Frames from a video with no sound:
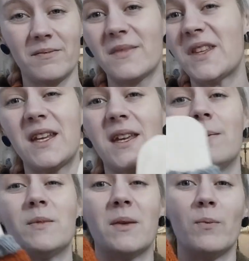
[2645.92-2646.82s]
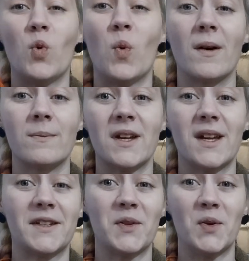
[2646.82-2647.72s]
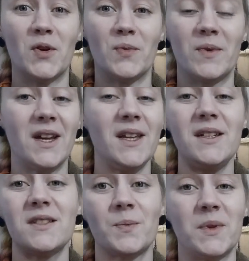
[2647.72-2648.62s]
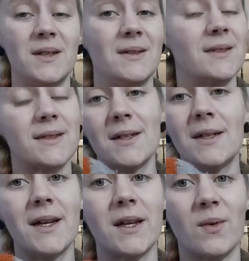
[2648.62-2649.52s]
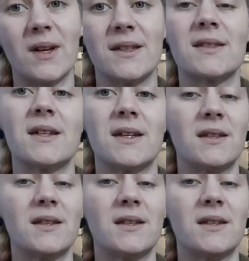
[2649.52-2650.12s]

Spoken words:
they keep them warm at home, and it feels like crazy.